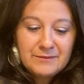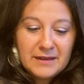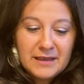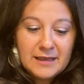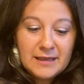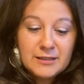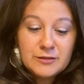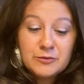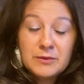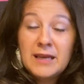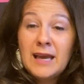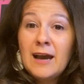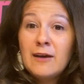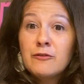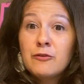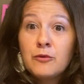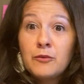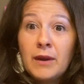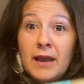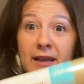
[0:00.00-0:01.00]
Is we
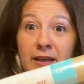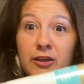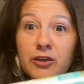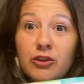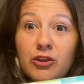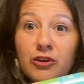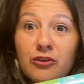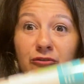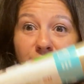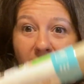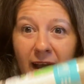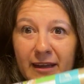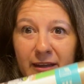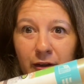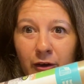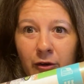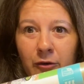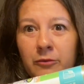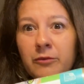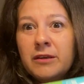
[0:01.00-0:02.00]
have regular
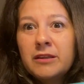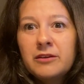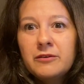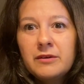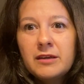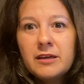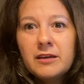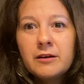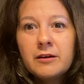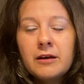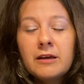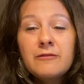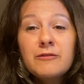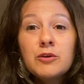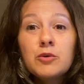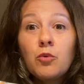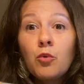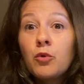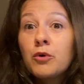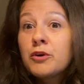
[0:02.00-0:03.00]
vinyl. If
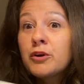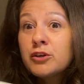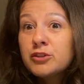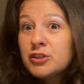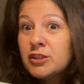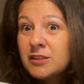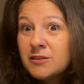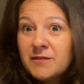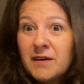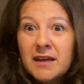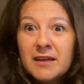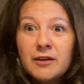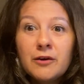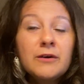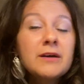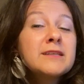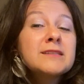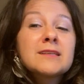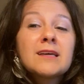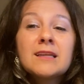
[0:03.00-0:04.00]
you order just vinyl,
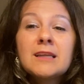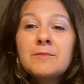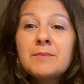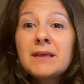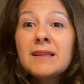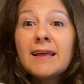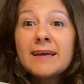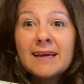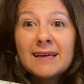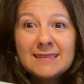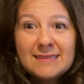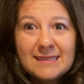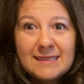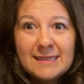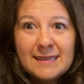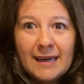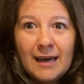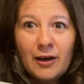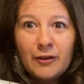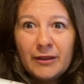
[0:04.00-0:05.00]
it's going to be like a
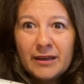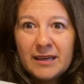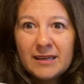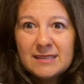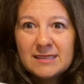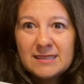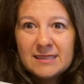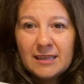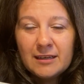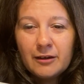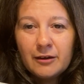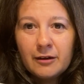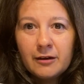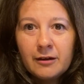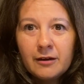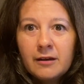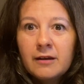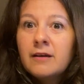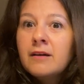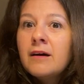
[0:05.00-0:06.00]
decal, like a sticker.
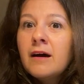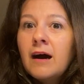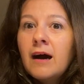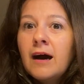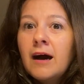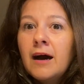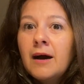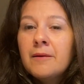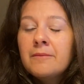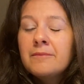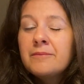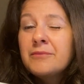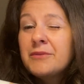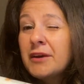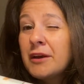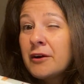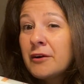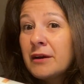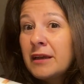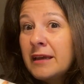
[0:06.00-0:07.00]

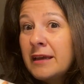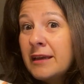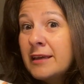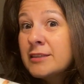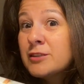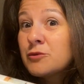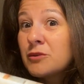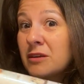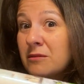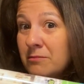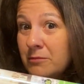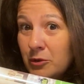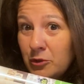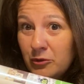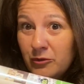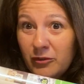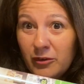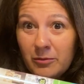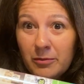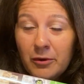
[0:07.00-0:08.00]
There is
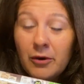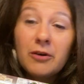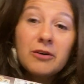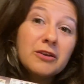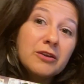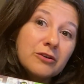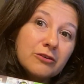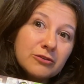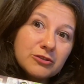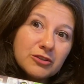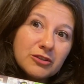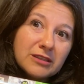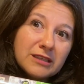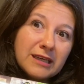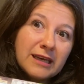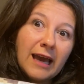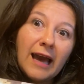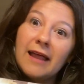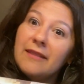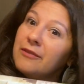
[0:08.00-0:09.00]
removable
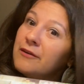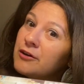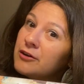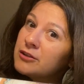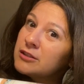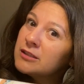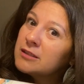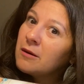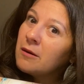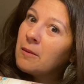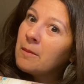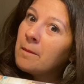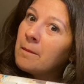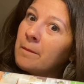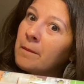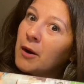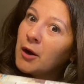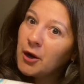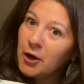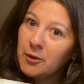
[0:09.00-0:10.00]
usually, and there's
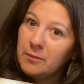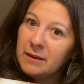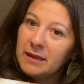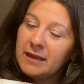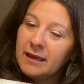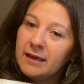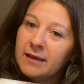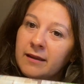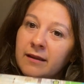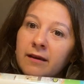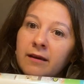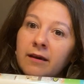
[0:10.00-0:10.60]
permanent.